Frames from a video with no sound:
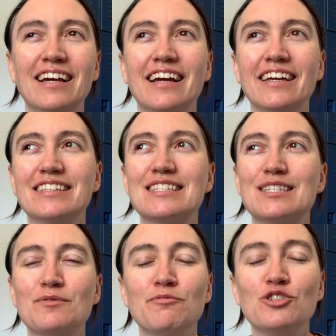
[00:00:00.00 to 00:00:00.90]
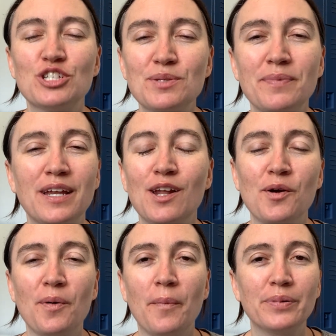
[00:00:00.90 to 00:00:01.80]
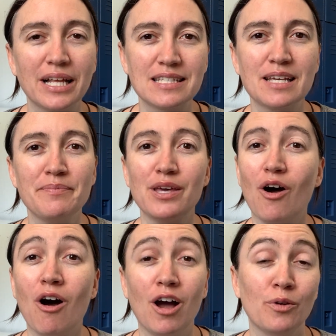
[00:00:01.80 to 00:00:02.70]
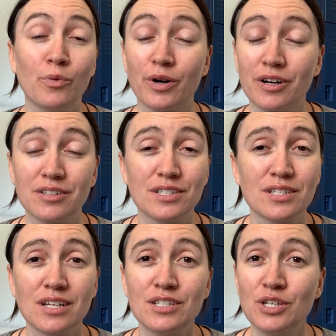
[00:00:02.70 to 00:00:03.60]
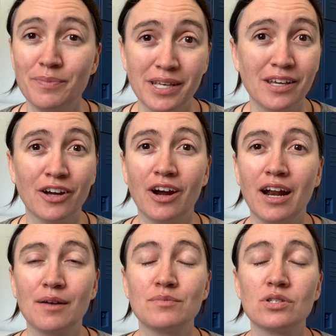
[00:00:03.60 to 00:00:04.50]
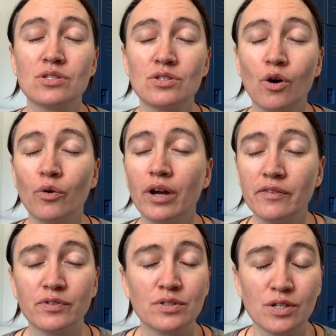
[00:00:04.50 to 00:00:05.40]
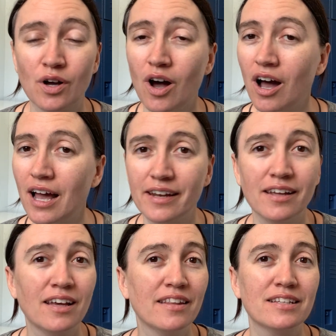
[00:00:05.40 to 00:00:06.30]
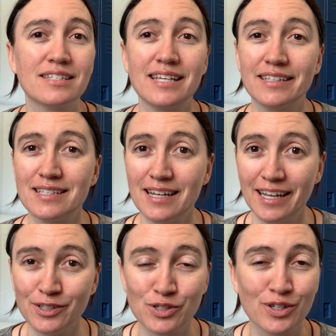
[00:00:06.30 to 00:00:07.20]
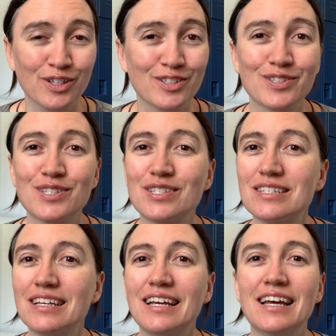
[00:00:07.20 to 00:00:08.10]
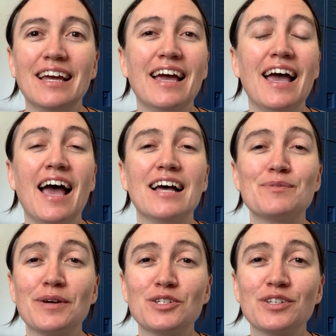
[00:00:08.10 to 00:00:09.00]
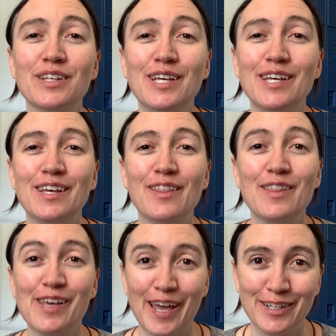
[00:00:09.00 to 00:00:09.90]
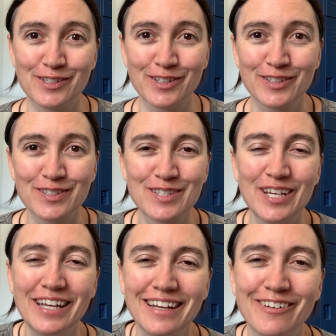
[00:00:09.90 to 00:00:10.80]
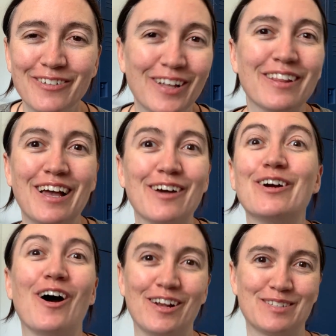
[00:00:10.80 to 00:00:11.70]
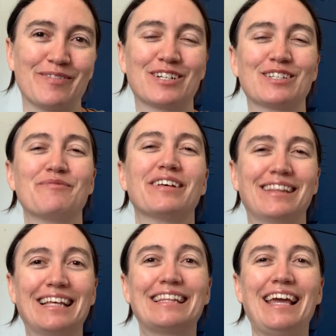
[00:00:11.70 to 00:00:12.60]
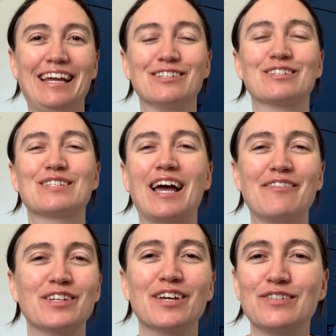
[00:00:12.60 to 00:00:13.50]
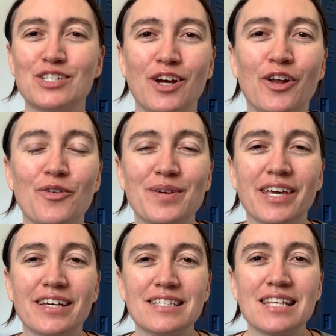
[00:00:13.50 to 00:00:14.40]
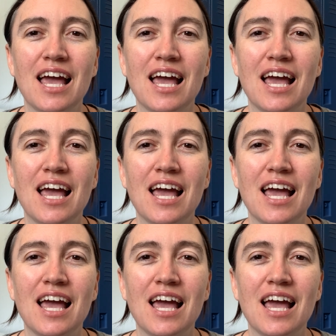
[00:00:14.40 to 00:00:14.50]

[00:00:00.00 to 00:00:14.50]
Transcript: It's just been a blessing beyond words to be here, and I'm so grateful to God, the saints and angels, especially the angels. Well, God especially, but like the angels, I have to give a shout out because